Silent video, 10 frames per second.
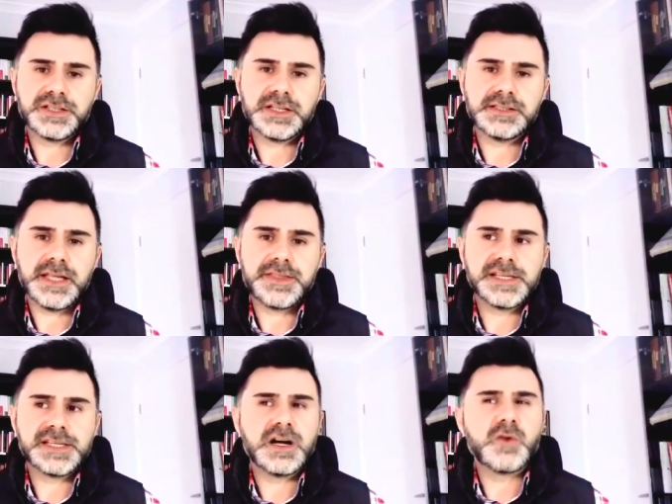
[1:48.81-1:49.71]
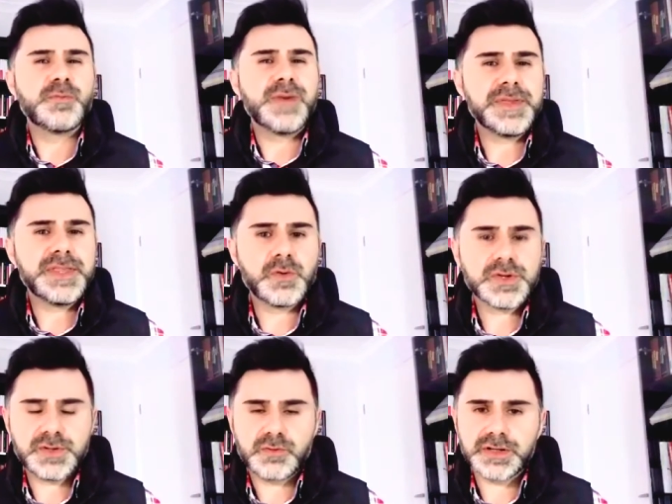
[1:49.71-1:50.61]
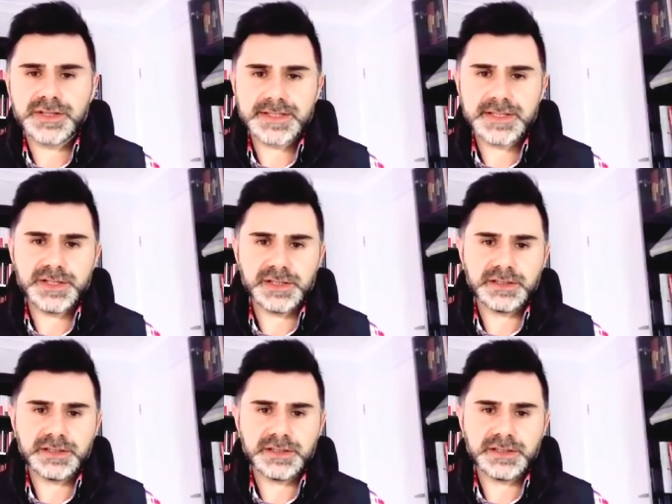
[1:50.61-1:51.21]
that they're thinking, oh, well, maybe that was the wrong decision.